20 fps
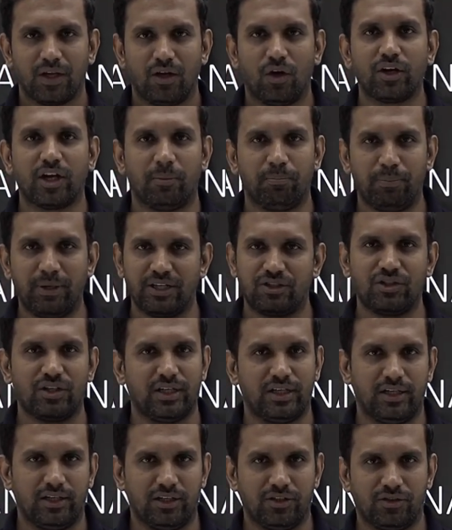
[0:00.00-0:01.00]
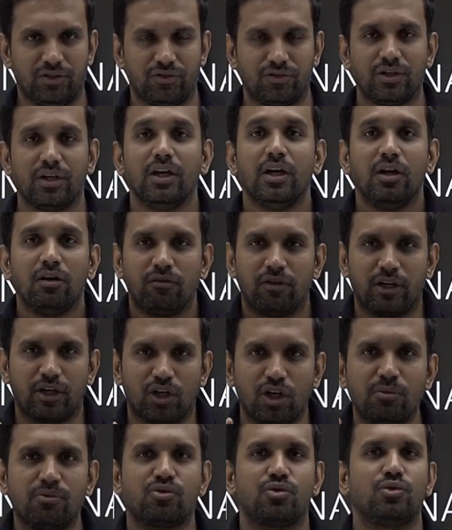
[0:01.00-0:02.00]
Okay, budget analysis. For
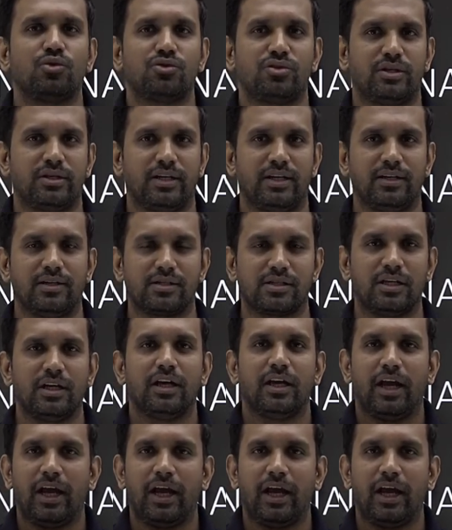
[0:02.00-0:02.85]
group 2 student,